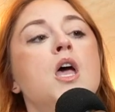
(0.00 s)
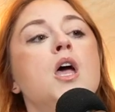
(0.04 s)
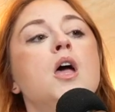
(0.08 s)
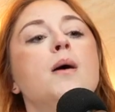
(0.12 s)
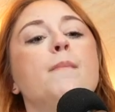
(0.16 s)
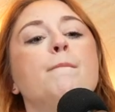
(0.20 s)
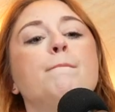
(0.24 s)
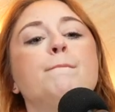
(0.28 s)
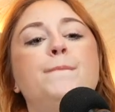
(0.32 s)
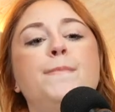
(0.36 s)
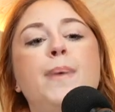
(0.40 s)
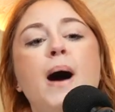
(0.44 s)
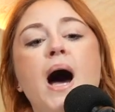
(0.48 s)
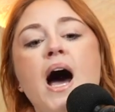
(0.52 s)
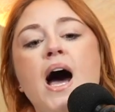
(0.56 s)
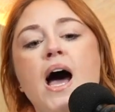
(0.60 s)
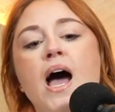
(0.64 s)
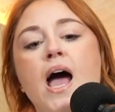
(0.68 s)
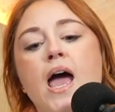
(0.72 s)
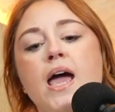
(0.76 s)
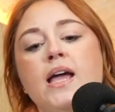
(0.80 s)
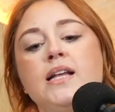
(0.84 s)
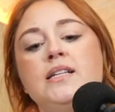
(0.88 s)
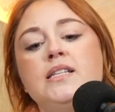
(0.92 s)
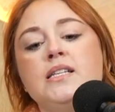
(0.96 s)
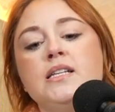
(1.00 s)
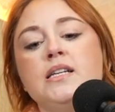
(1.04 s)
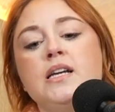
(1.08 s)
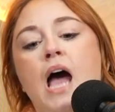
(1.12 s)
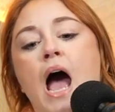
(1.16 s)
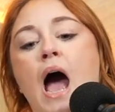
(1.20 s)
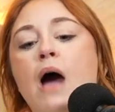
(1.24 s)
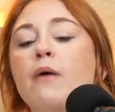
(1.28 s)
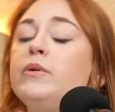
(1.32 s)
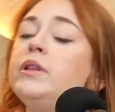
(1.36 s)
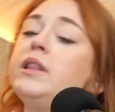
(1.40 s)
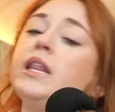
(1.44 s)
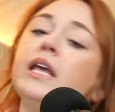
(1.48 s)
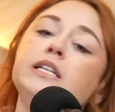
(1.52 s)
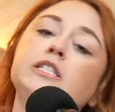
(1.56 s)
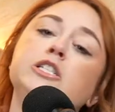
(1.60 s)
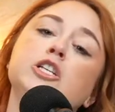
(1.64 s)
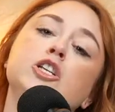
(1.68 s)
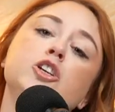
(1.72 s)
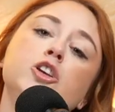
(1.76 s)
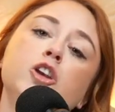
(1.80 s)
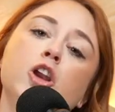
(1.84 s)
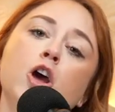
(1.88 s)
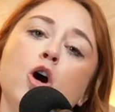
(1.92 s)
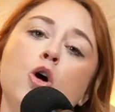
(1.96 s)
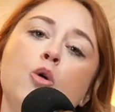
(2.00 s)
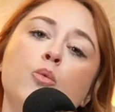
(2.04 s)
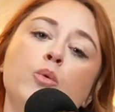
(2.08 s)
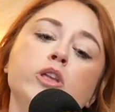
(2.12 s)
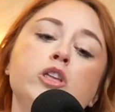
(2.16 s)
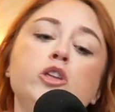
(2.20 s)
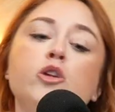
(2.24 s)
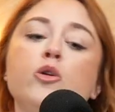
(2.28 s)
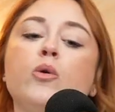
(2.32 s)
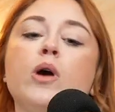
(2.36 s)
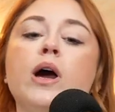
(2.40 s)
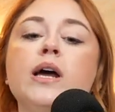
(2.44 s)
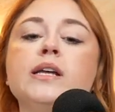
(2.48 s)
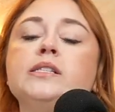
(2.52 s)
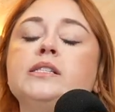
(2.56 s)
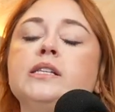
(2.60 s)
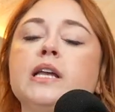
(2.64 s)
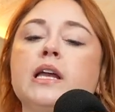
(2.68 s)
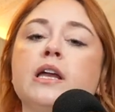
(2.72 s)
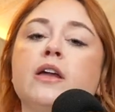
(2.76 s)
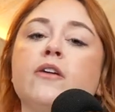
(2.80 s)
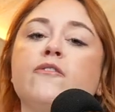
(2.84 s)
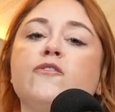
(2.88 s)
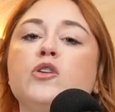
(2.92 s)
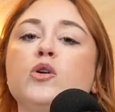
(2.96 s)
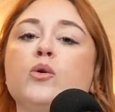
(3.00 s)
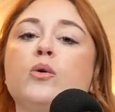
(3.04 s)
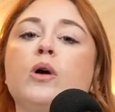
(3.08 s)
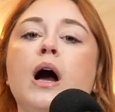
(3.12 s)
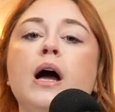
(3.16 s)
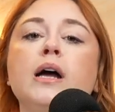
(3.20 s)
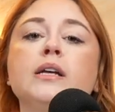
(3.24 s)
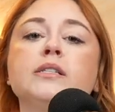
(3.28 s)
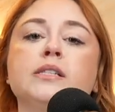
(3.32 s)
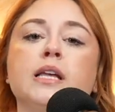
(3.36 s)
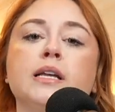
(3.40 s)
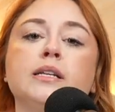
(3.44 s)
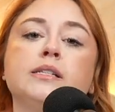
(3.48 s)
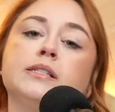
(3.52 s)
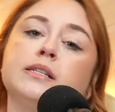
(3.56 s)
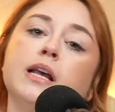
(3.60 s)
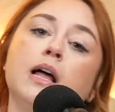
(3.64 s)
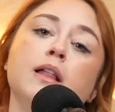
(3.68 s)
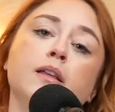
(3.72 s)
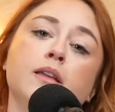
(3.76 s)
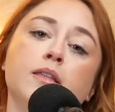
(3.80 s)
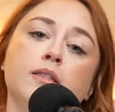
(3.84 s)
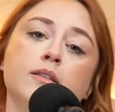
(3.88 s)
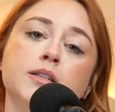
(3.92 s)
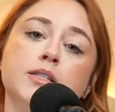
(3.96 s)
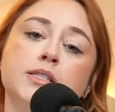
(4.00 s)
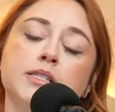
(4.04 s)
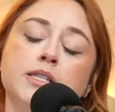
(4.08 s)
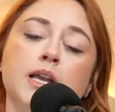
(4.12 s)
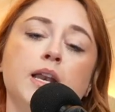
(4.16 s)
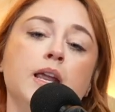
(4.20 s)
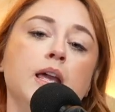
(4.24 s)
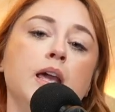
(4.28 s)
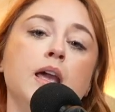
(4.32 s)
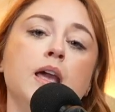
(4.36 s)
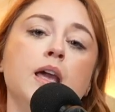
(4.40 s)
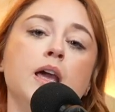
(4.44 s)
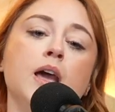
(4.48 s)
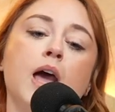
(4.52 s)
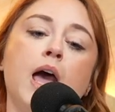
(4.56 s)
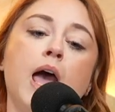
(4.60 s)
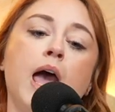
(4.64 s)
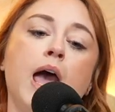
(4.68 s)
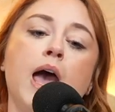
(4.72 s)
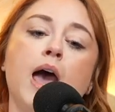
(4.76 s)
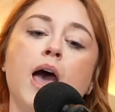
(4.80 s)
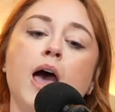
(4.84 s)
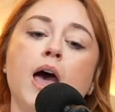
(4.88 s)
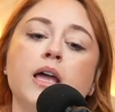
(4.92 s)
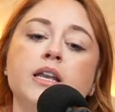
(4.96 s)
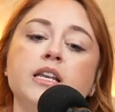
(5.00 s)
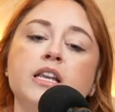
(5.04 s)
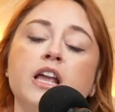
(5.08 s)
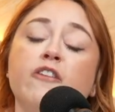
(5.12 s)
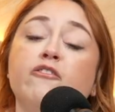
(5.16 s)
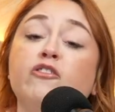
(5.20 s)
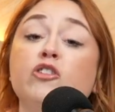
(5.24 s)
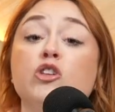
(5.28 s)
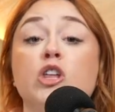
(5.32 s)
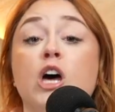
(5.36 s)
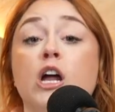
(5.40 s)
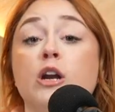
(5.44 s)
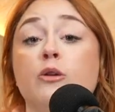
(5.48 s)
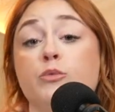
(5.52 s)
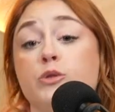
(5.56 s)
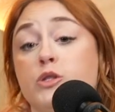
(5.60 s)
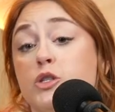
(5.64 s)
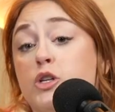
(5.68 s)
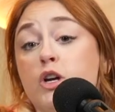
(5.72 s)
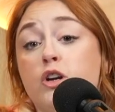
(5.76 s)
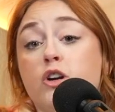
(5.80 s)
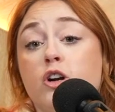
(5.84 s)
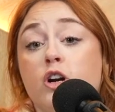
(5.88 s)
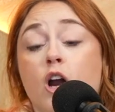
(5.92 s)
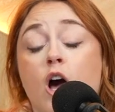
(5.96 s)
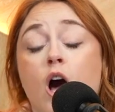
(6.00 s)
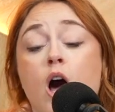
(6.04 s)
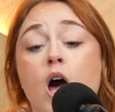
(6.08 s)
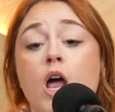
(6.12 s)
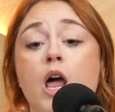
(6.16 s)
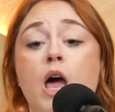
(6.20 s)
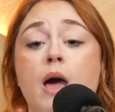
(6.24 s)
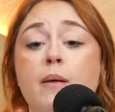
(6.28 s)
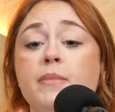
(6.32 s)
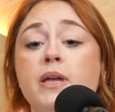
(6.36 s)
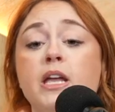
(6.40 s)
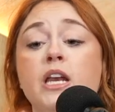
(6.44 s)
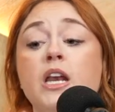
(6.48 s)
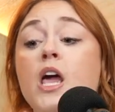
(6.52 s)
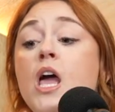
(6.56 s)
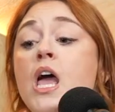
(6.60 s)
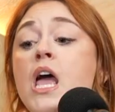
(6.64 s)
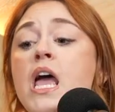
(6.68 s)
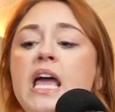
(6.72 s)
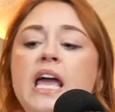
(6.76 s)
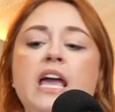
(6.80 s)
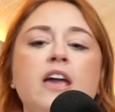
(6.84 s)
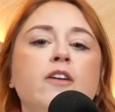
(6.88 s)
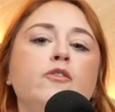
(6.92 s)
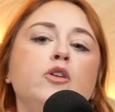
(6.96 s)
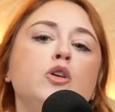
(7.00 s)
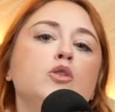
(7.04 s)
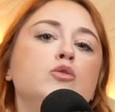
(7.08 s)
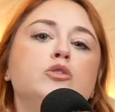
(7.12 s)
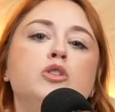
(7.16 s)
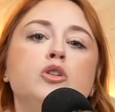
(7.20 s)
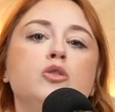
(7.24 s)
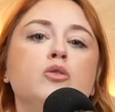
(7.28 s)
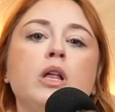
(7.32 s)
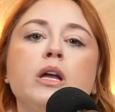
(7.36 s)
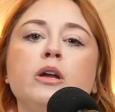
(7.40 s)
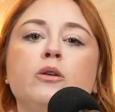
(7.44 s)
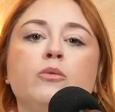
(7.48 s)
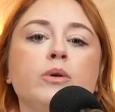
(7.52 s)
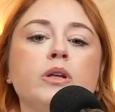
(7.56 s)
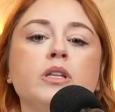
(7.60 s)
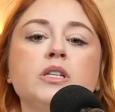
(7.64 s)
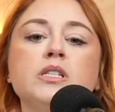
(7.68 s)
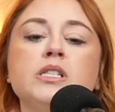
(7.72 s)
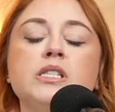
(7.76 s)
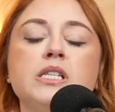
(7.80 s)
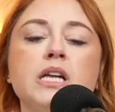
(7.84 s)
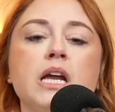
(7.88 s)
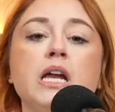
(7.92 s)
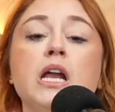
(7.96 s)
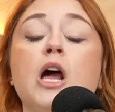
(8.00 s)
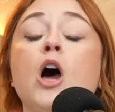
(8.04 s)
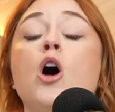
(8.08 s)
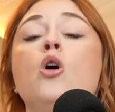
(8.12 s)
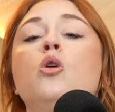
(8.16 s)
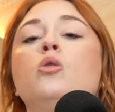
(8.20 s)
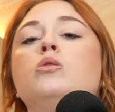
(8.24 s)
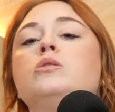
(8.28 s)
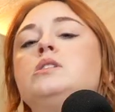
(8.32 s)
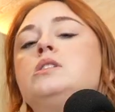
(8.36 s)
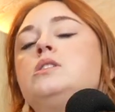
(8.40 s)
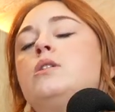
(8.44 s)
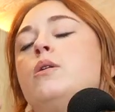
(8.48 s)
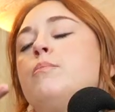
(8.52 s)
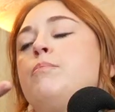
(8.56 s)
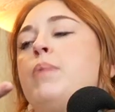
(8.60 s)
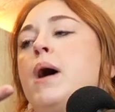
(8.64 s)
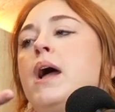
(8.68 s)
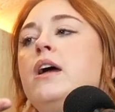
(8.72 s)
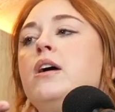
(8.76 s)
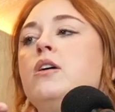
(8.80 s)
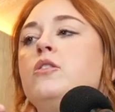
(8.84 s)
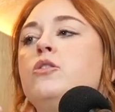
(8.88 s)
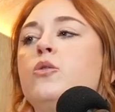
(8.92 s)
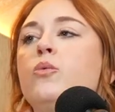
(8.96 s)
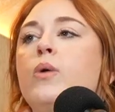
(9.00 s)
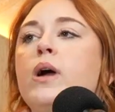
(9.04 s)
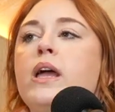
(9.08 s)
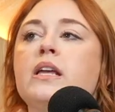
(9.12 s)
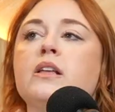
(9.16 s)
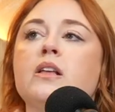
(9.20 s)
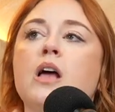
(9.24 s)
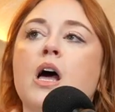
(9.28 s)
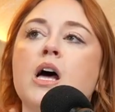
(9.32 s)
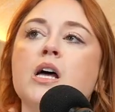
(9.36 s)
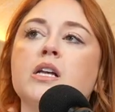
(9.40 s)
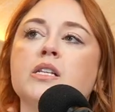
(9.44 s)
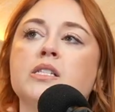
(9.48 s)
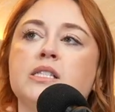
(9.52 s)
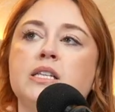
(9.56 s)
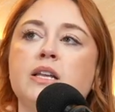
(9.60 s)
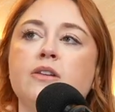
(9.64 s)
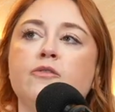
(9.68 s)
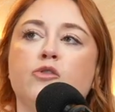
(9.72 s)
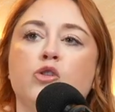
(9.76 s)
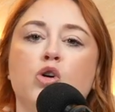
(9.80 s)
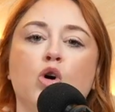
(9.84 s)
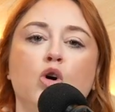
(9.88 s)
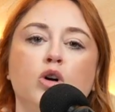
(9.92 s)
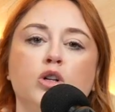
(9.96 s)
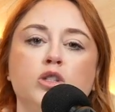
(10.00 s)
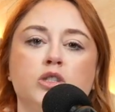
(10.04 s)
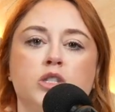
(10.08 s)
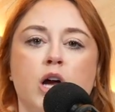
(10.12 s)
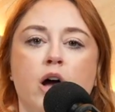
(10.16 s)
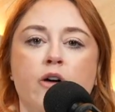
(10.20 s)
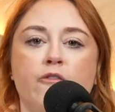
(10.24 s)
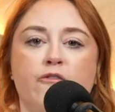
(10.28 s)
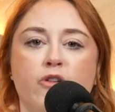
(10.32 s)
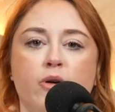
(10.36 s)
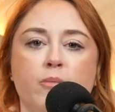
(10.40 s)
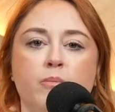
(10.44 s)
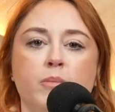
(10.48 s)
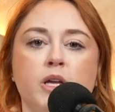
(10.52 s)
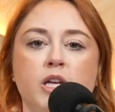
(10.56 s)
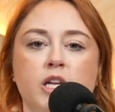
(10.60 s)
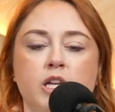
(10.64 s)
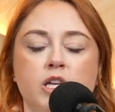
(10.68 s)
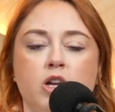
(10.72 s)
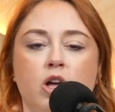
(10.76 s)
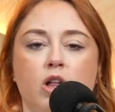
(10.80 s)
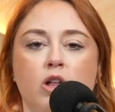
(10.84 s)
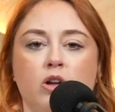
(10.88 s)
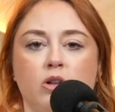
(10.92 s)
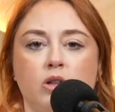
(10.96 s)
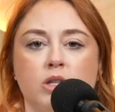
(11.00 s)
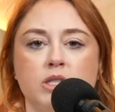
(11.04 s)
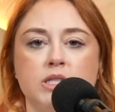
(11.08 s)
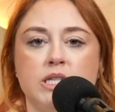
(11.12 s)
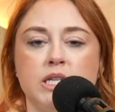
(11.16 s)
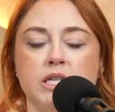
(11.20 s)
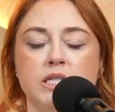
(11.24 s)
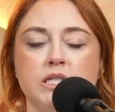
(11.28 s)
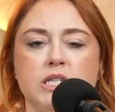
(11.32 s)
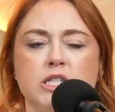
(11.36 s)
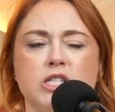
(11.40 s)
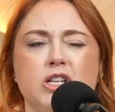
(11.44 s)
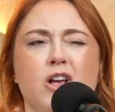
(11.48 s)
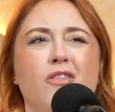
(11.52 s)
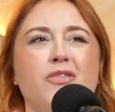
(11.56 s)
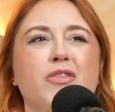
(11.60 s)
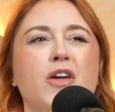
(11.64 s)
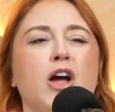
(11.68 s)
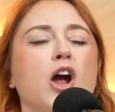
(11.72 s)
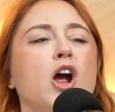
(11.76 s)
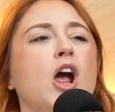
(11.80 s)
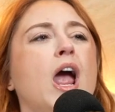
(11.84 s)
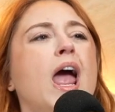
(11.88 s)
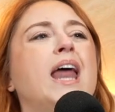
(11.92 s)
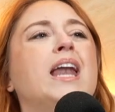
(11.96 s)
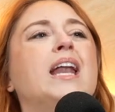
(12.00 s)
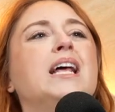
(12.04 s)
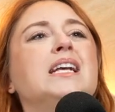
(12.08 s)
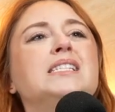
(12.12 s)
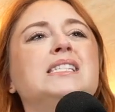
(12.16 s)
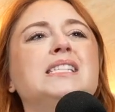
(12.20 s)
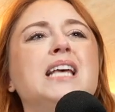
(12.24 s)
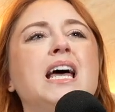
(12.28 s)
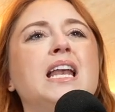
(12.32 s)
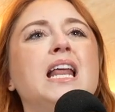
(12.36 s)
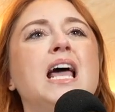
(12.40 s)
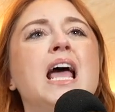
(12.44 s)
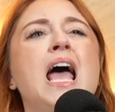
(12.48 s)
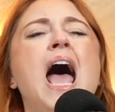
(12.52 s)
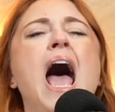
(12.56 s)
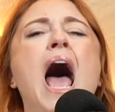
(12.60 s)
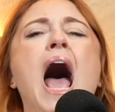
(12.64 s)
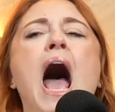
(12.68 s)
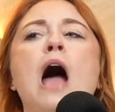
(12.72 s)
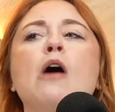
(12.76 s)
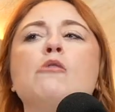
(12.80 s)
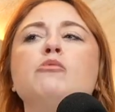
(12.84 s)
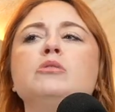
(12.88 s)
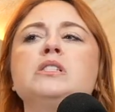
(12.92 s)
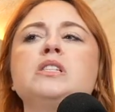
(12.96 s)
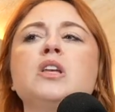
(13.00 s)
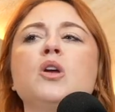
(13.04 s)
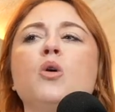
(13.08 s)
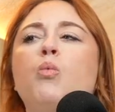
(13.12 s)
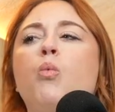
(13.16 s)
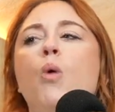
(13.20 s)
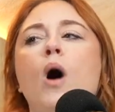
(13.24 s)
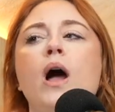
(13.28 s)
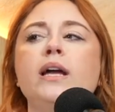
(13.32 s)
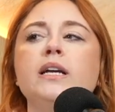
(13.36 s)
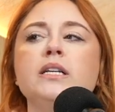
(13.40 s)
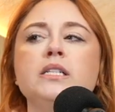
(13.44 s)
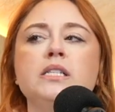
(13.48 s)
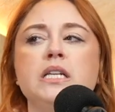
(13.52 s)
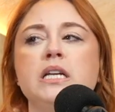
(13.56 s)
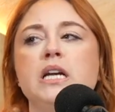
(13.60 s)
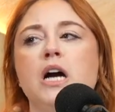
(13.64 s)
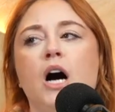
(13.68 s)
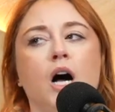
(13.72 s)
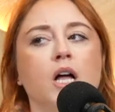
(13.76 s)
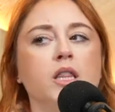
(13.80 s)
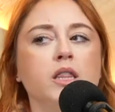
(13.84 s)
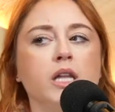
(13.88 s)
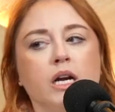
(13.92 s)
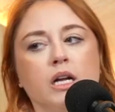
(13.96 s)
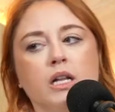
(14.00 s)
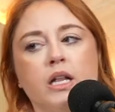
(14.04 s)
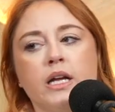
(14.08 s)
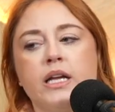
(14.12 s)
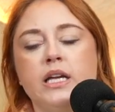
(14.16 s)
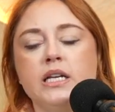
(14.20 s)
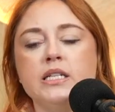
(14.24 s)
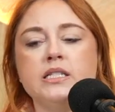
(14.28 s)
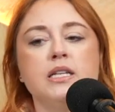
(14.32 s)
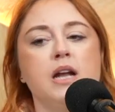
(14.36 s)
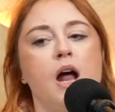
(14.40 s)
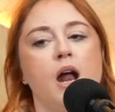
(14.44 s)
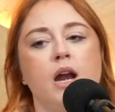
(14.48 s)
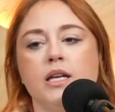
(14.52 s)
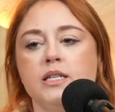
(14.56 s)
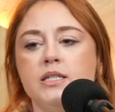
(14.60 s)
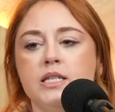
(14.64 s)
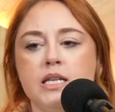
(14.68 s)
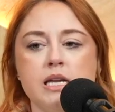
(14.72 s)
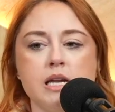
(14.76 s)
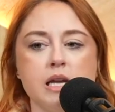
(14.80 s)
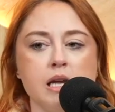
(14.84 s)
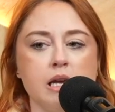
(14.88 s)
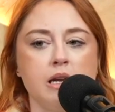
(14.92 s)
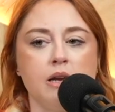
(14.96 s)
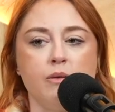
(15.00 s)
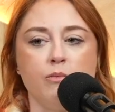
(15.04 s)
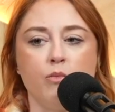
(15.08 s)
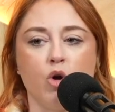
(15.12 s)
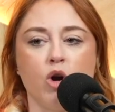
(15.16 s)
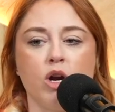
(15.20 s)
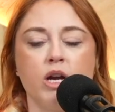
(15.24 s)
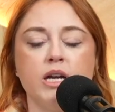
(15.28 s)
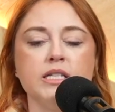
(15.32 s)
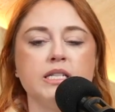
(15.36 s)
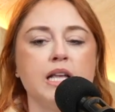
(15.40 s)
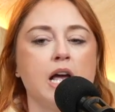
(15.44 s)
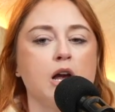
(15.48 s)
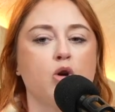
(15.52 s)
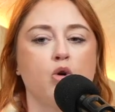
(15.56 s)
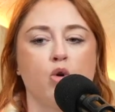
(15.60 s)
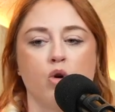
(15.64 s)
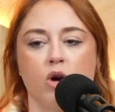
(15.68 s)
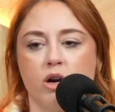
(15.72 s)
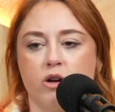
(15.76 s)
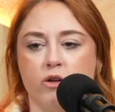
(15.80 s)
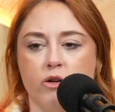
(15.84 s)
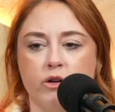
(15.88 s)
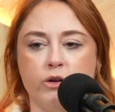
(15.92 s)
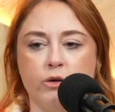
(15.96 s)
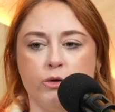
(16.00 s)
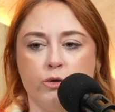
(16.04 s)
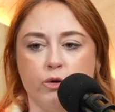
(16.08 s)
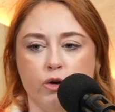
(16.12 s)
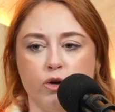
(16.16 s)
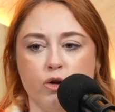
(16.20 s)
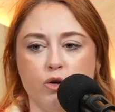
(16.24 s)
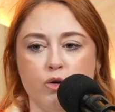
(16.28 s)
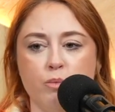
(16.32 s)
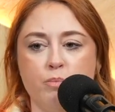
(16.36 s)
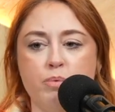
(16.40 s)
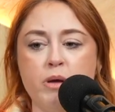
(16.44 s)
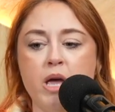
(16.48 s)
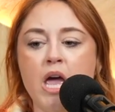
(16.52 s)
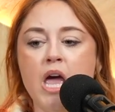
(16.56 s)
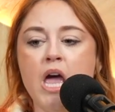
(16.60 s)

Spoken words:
But I would like to know what you guys think, if you guys like selling the city and if you thought it was good or not. I mean, if you do like real estate, by the way, Steve Gold from $1 Million Listings is on there. And I was like, why is he on there? Like, he's not at DE anymore. He's at Corcoran Group.